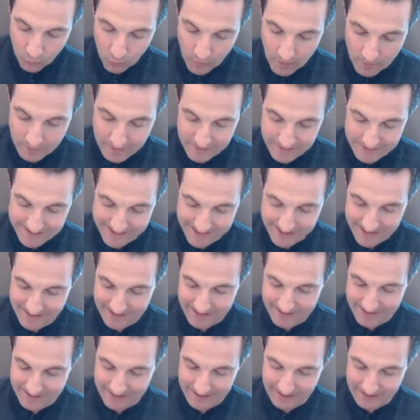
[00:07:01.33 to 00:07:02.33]
when we say
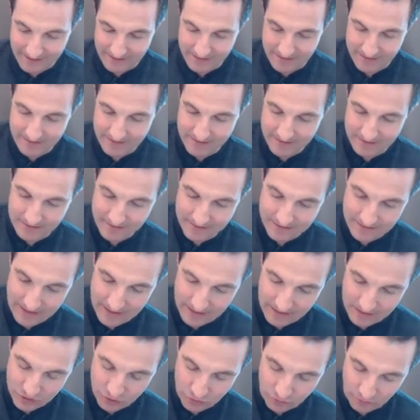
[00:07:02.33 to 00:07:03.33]
it is
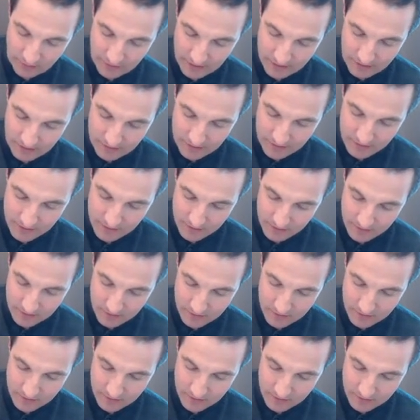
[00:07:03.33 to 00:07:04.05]
saturated,